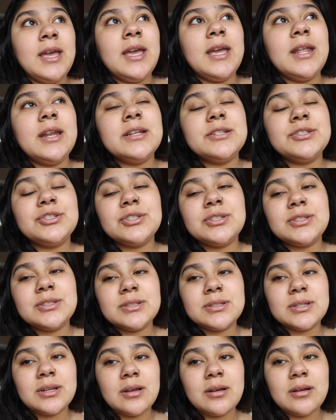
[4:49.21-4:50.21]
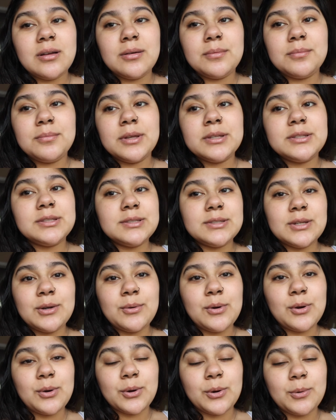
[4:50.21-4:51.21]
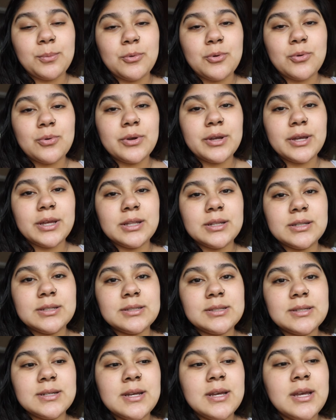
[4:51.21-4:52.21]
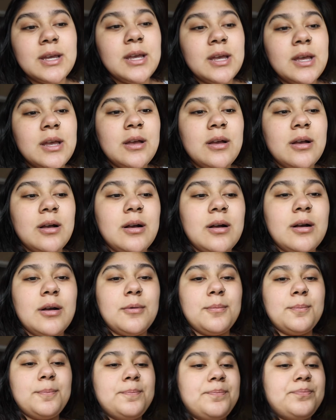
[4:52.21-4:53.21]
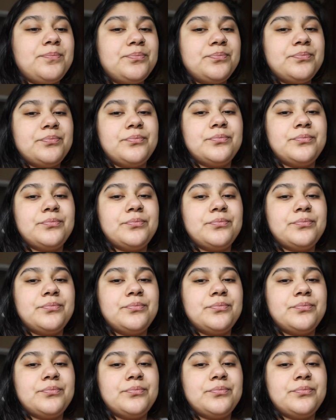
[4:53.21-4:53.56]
And it's just, it's so horrible. And, um,